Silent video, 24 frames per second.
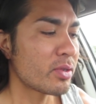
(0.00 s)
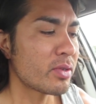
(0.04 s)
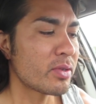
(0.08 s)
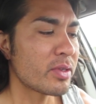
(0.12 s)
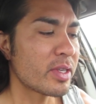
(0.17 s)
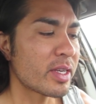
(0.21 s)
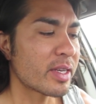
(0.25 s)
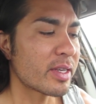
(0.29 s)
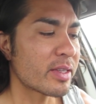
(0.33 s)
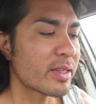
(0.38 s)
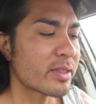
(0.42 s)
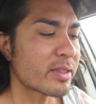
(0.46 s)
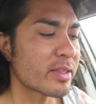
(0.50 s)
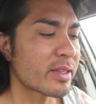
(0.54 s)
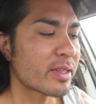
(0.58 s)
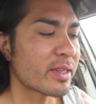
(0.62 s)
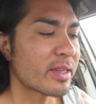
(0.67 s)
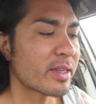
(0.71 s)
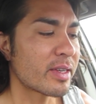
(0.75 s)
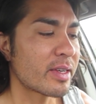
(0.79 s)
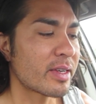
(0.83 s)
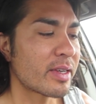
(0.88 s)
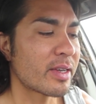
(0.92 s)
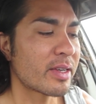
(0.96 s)
Nunez,
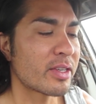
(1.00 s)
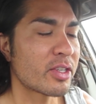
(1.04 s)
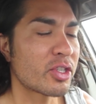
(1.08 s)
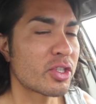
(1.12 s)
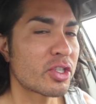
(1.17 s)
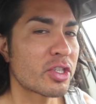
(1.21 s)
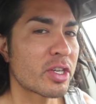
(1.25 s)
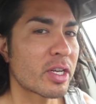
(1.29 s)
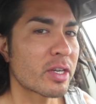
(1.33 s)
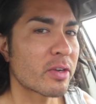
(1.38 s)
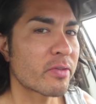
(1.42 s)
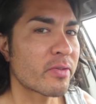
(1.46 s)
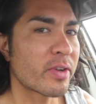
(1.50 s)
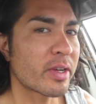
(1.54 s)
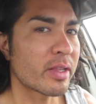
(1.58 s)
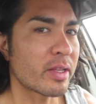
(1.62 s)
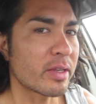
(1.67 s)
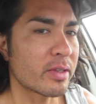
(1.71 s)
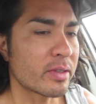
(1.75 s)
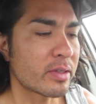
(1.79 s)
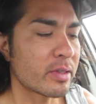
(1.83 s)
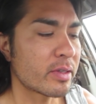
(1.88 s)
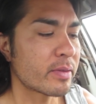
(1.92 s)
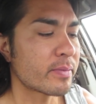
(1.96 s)
Cheddar
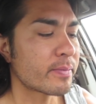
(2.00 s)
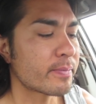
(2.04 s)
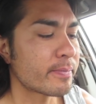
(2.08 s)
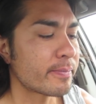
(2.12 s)
Fellas.